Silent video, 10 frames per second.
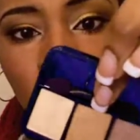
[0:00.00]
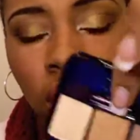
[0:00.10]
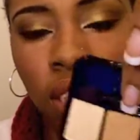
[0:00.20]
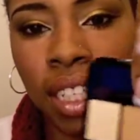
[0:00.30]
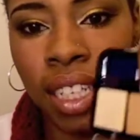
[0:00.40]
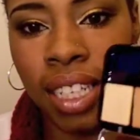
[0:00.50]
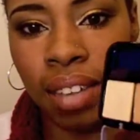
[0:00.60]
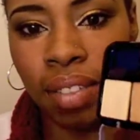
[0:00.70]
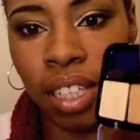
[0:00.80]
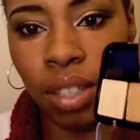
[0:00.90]
Golden
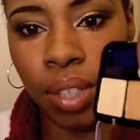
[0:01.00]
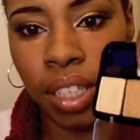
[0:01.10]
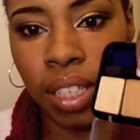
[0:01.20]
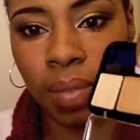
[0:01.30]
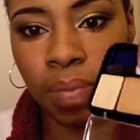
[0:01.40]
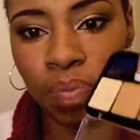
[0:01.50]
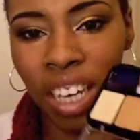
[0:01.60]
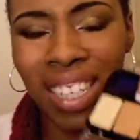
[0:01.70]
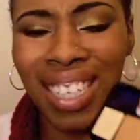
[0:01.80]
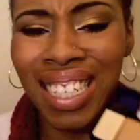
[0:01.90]
Sunset. That's what it is.
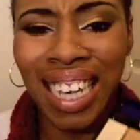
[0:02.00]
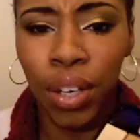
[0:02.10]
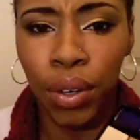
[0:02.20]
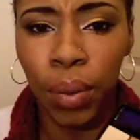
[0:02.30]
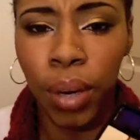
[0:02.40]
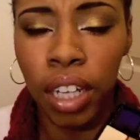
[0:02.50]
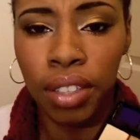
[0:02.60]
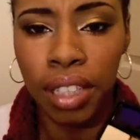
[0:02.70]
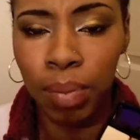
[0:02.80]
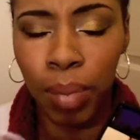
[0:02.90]
I was going to say I don't know what color
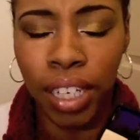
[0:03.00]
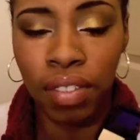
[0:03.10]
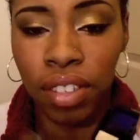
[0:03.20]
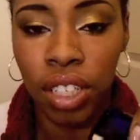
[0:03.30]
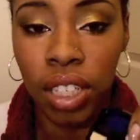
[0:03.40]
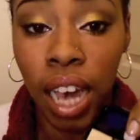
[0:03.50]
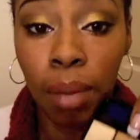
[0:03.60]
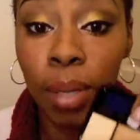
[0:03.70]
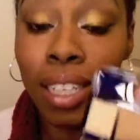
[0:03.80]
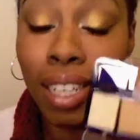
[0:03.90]
it is, but I definitely just
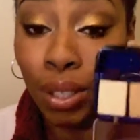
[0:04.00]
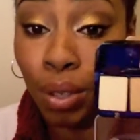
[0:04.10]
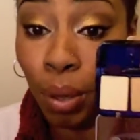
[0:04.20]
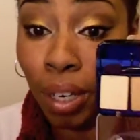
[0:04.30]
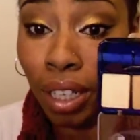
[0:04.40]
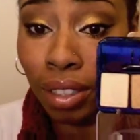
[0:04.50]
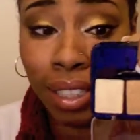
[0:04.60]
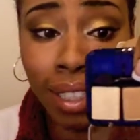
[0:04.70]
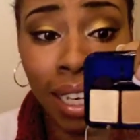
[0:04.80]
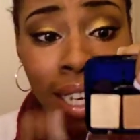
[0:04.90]
lied because I do know what color it
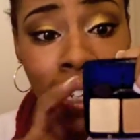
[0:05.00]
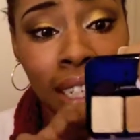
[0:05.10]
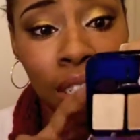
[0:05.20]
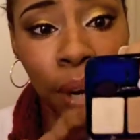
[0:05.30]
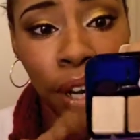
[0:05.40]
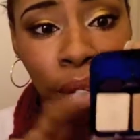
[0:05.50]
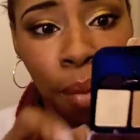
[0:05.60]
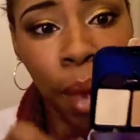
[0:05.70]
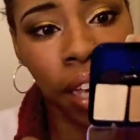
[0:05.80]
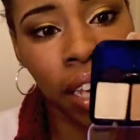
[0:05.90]
is. It says right here on the
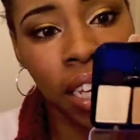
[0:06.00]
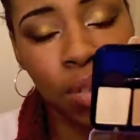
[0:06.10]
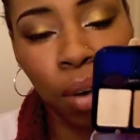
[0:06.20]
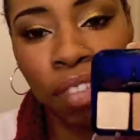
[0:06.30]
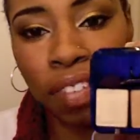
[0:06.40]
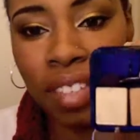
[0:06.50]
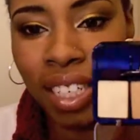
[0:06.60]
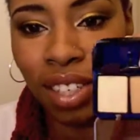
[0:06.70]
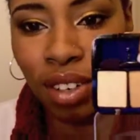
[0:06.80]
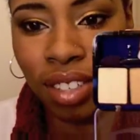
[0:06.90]
back. It's
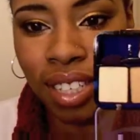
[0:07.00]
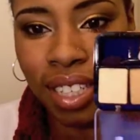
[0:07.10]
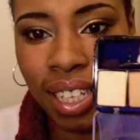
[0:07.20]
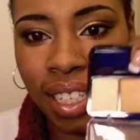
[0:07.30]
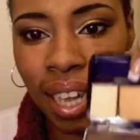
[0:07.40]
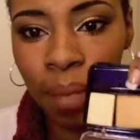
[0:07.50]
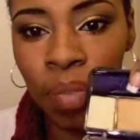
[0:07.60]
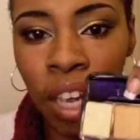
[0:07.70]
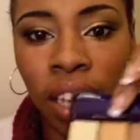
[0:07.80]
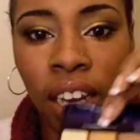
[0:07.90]
115 Golden Sunset.
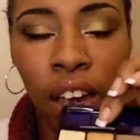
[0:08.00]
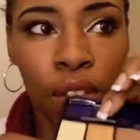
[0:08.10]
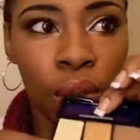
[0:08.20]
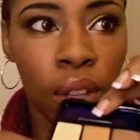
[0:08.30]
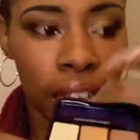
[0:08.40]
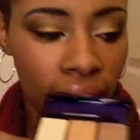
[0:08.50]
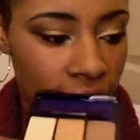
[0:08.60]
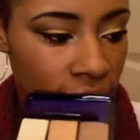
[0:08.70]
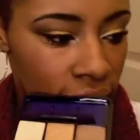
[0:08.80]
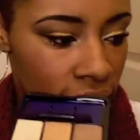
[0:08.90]
Now, if you look
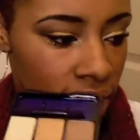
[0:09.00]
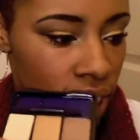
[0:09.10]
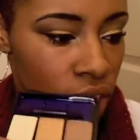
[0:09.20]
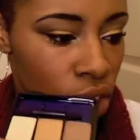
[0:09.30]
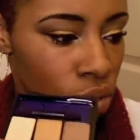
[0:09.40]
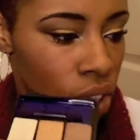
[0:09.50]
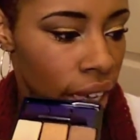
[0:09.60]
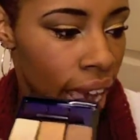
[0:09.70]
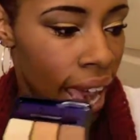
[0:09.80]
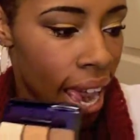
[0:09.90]
at this and you
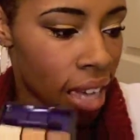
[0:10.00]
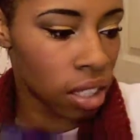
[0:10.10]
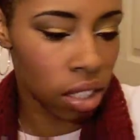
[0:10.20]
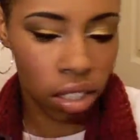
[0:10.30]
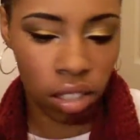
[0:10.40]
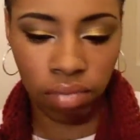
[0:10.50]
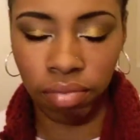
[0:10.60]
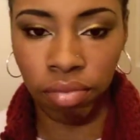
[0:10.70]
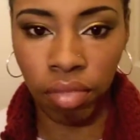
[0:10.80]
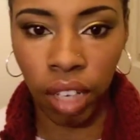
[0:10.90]
look at...
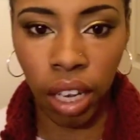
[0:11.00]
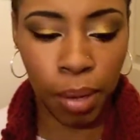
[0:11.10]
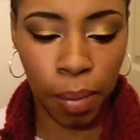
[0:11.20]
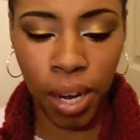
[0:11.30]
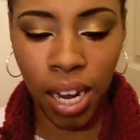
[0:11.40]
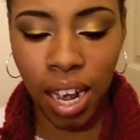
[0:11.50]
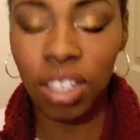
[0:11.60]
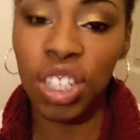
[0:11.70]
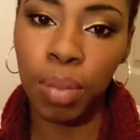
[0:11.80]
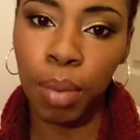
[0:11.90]
Give me a minute. I
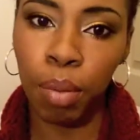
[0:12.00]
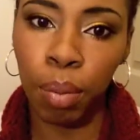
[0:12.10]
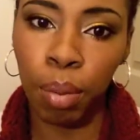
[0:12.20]
should have been more